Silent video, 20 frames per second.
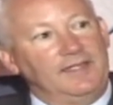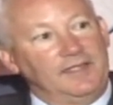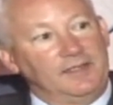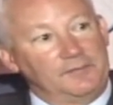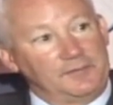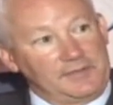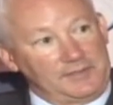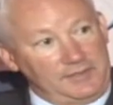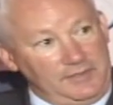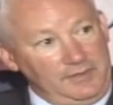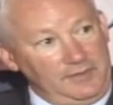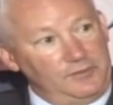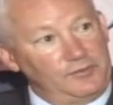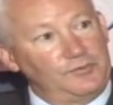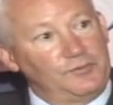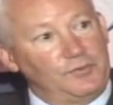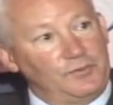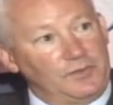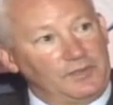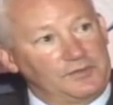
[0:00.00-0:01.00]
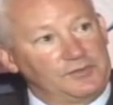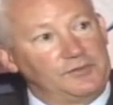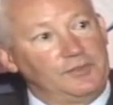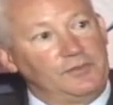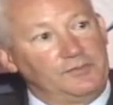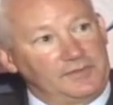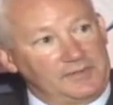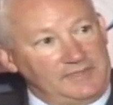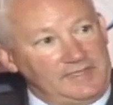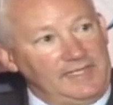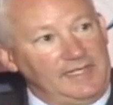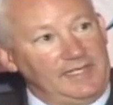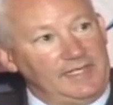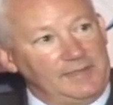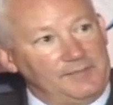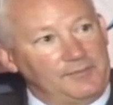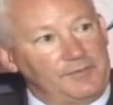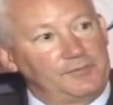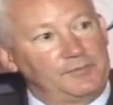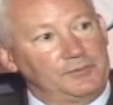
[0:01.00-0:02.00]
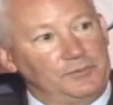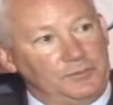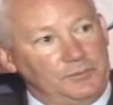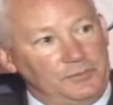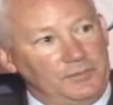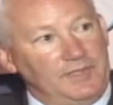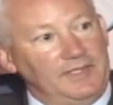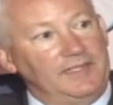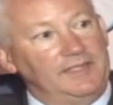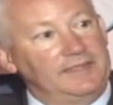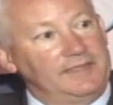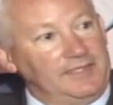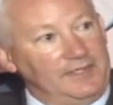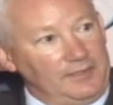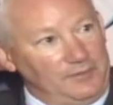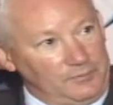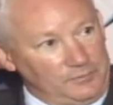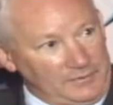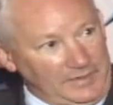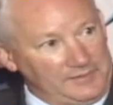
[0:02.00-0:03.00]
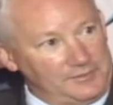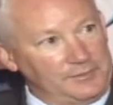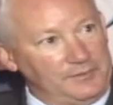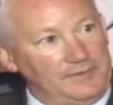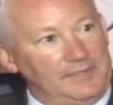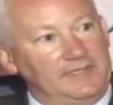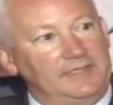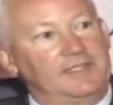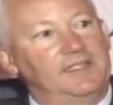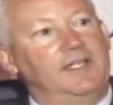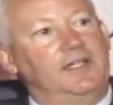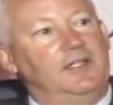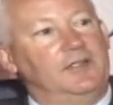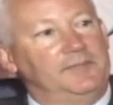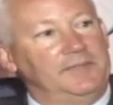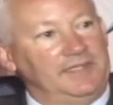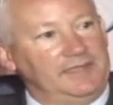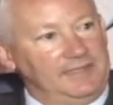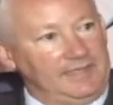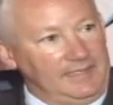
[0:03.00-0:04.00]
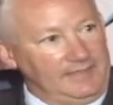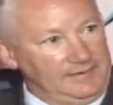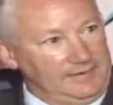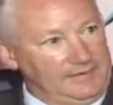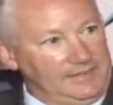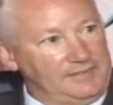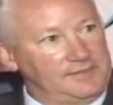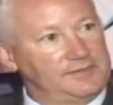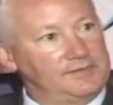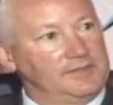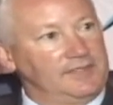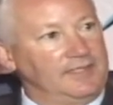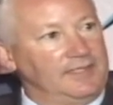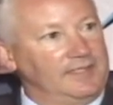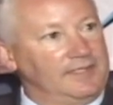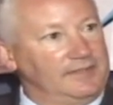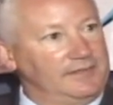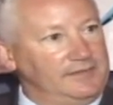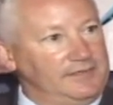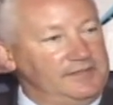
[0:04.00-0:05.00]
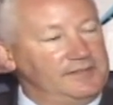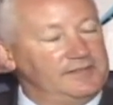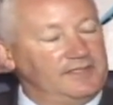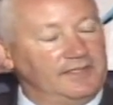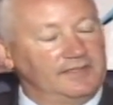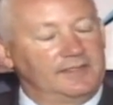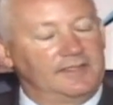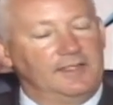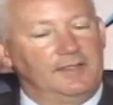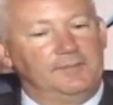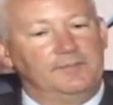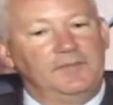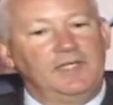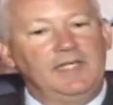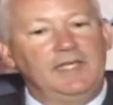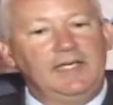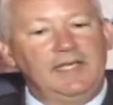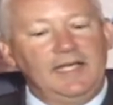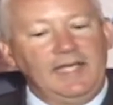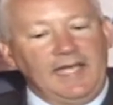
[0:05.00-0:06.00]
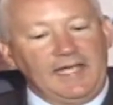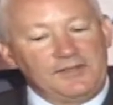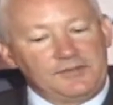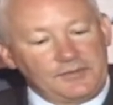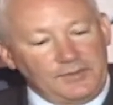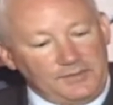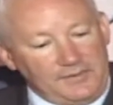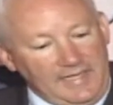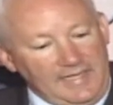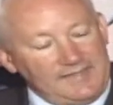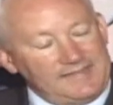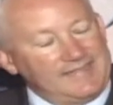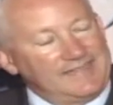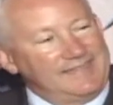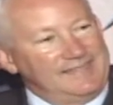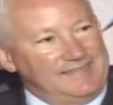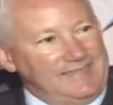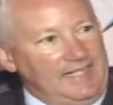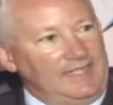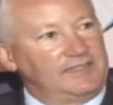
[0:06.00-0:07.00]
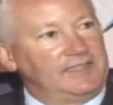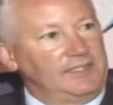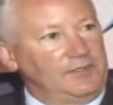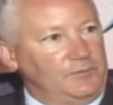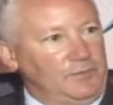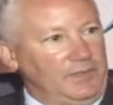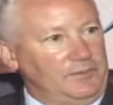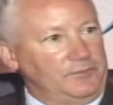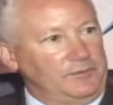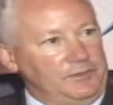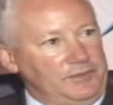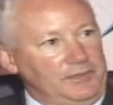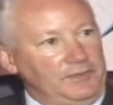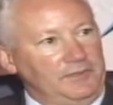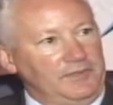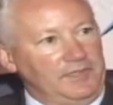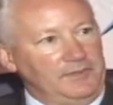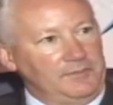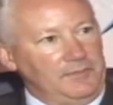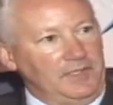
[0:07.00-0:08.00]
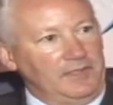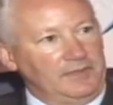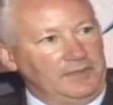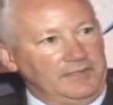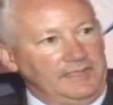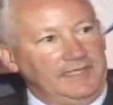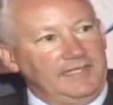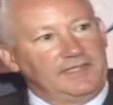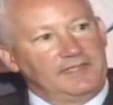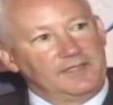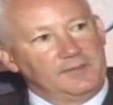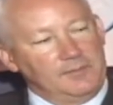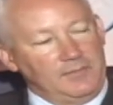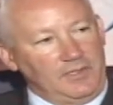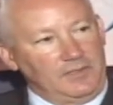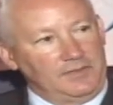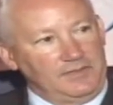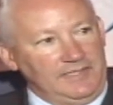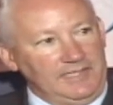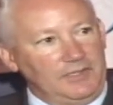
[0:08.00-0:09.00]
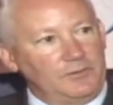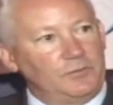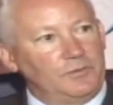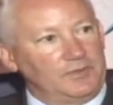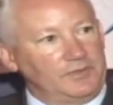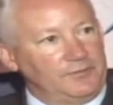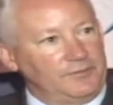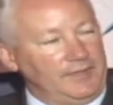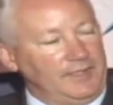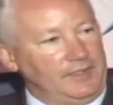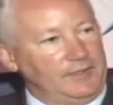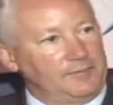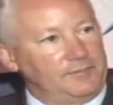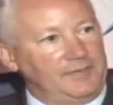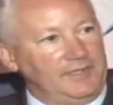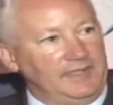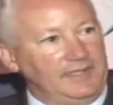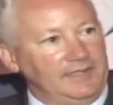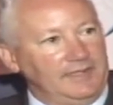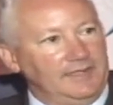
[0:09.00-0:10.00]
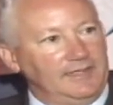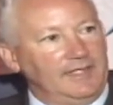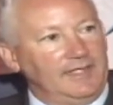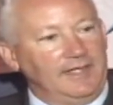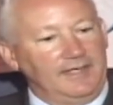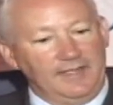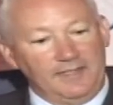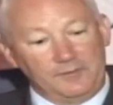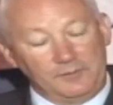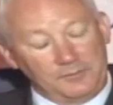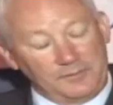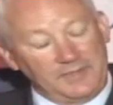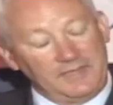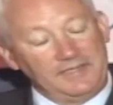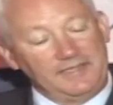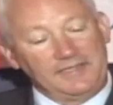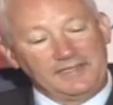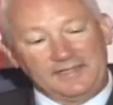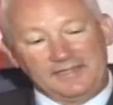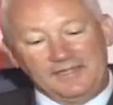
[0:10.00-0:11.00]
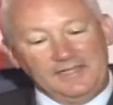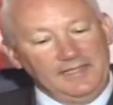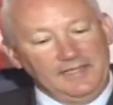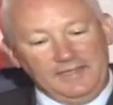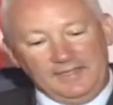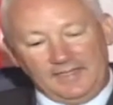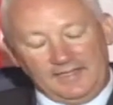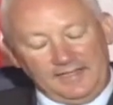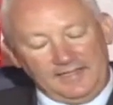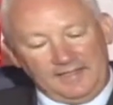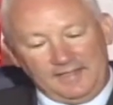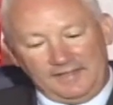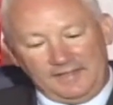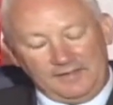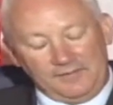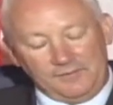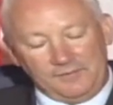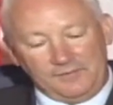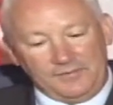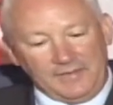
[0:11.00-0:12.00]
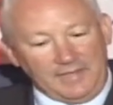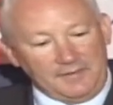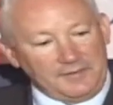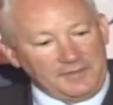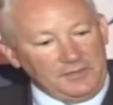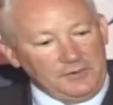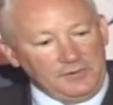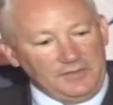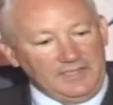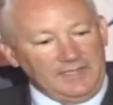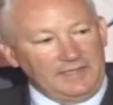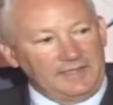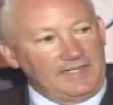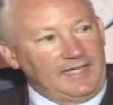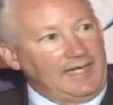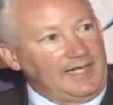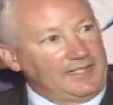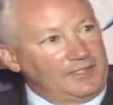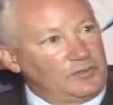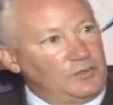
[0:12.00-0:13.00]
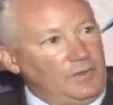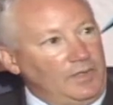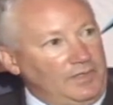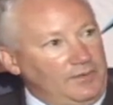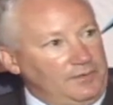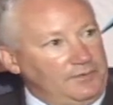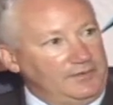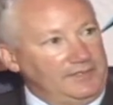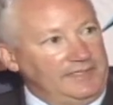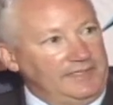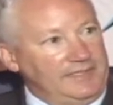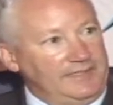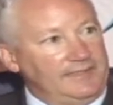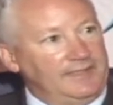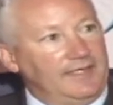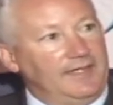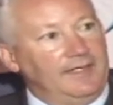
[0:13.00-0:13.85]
returns for us over time through rental income and lease income. And so that's exactly what we're doing in Martinique. In Martinique, we're developing really a very unique, high-quality